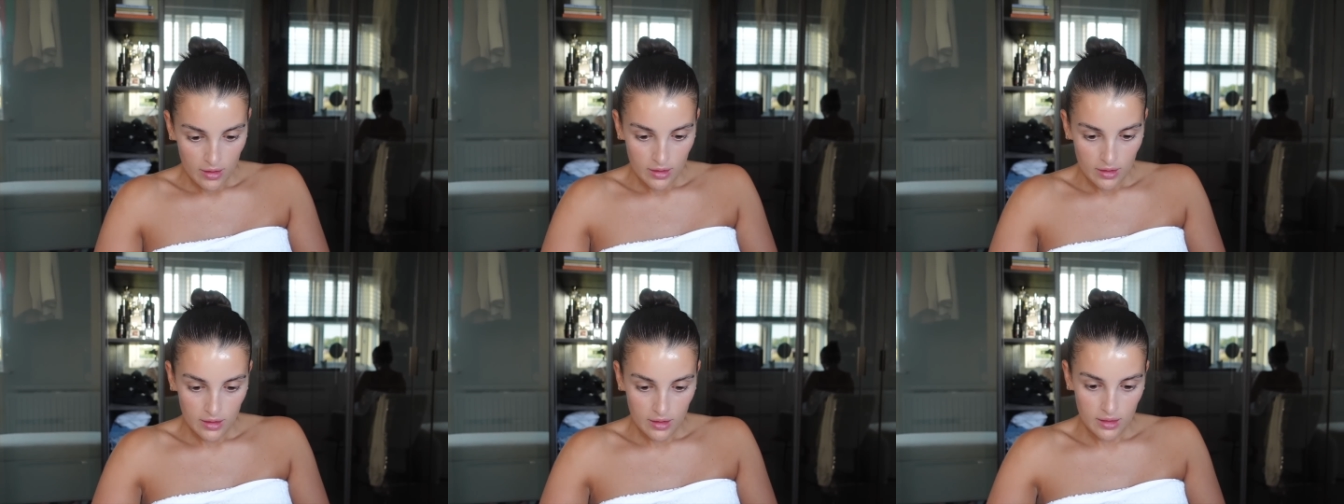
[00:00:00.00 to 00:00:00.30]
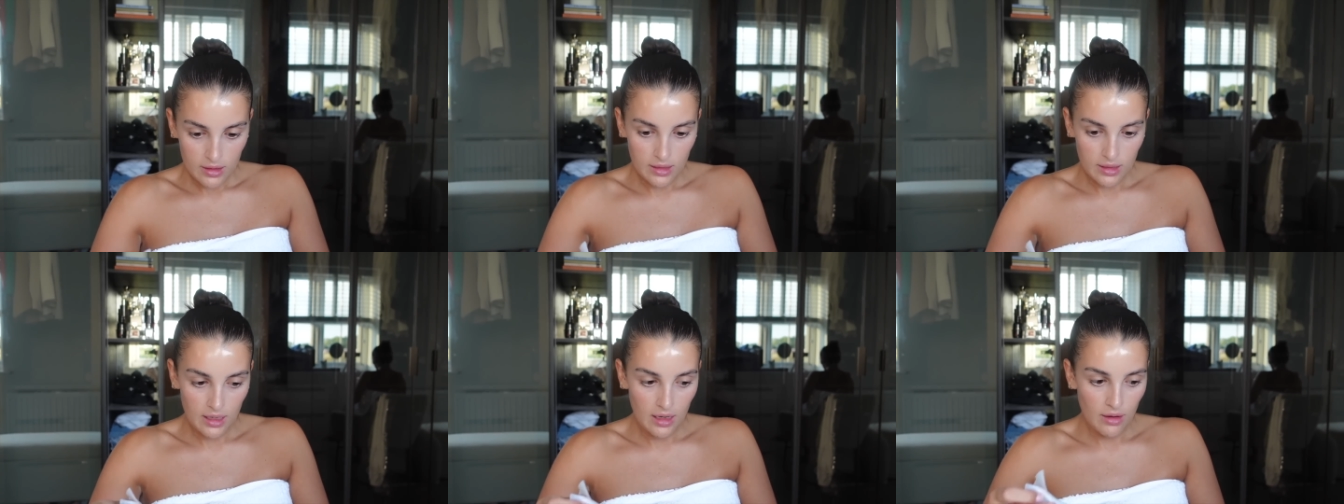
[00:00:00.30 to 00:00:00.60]

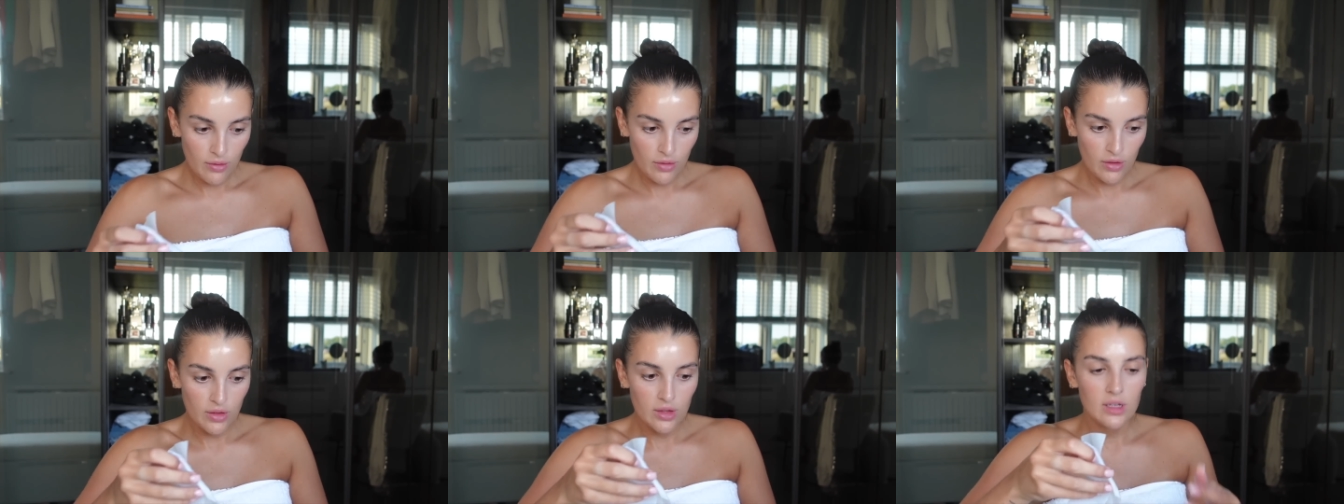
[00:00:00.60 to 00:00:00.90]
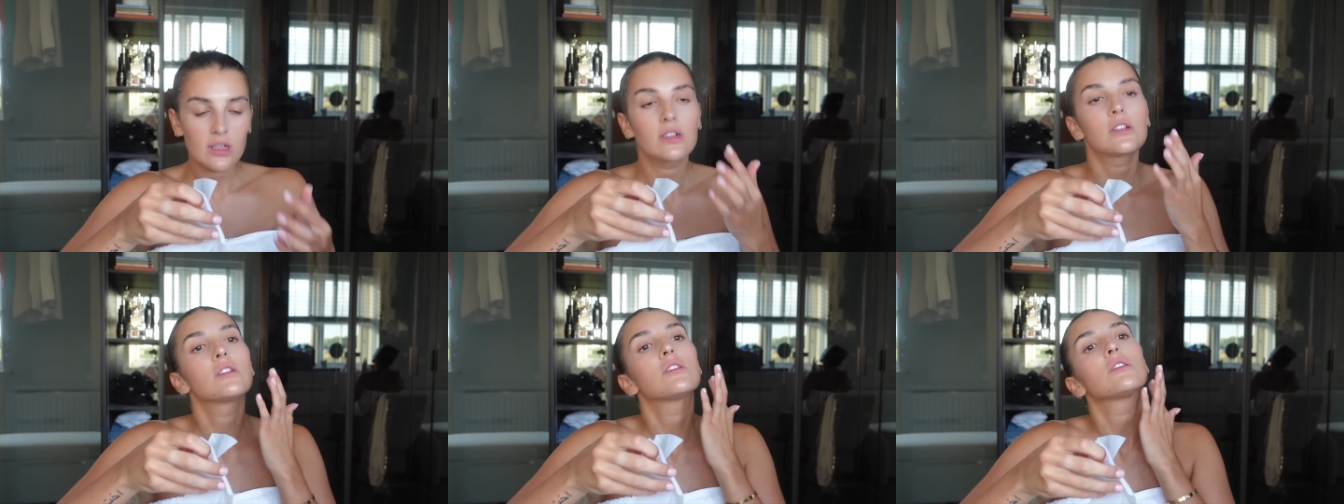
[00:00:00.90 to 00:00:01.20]
Savour
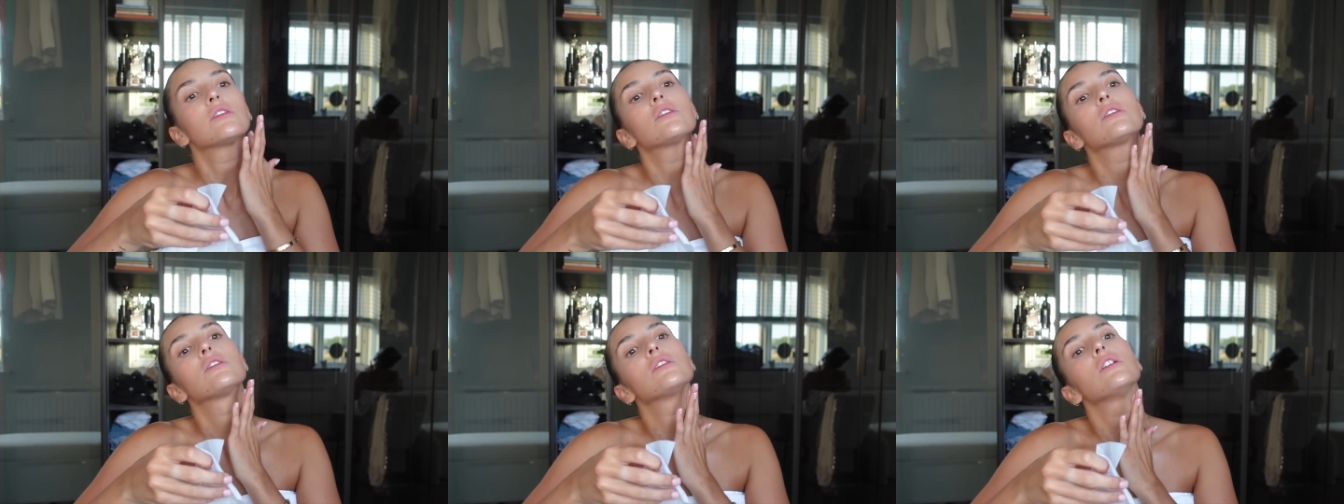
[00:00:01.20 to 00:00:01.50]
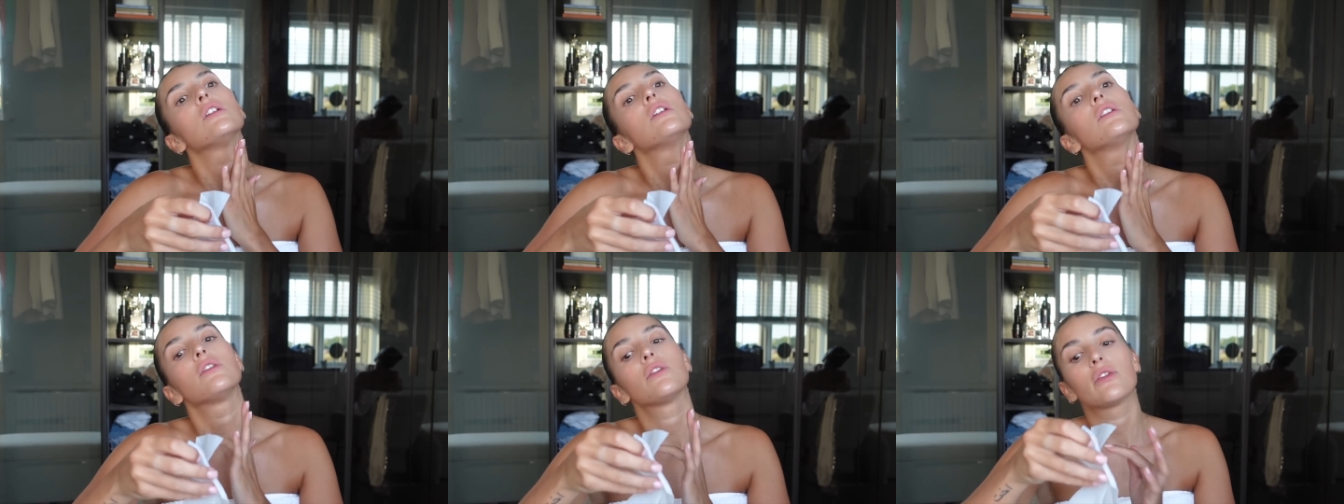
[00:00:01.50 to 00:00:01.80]
this
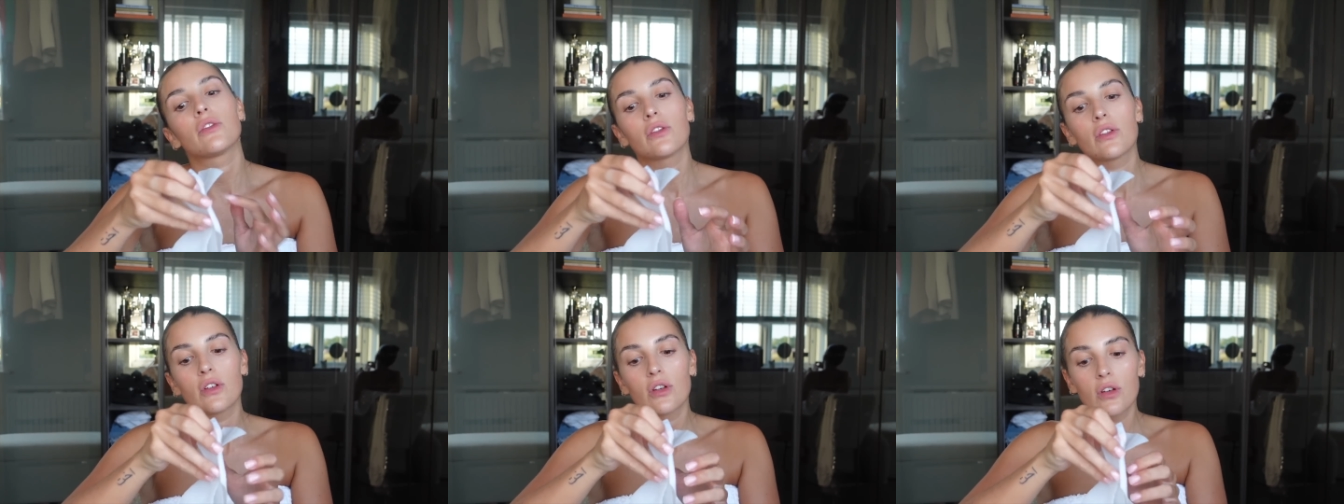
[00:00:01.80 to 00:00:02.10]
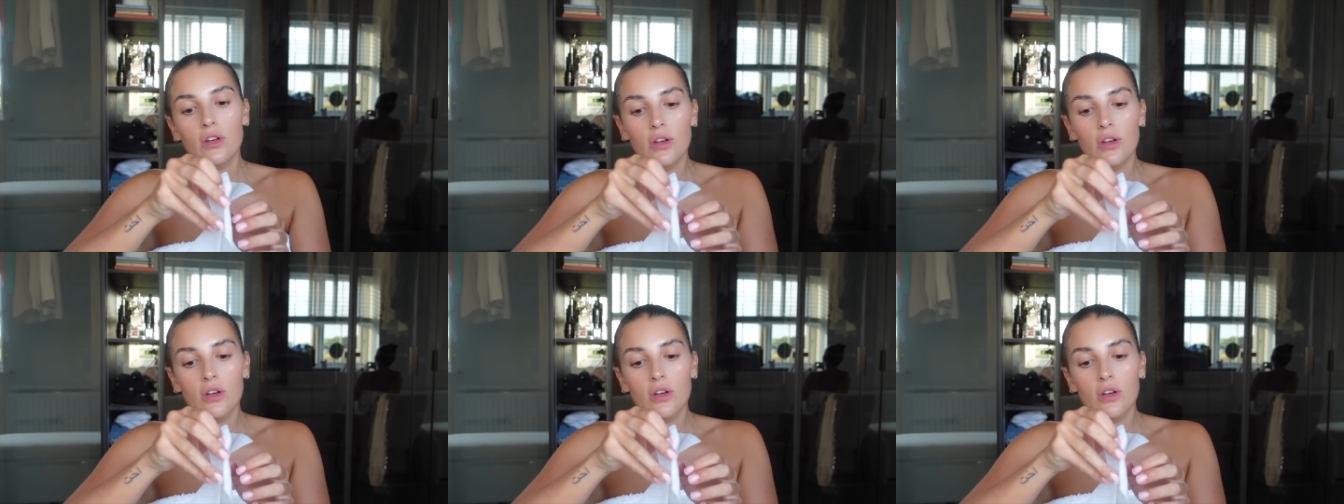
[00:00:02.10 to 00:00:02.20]
stuff.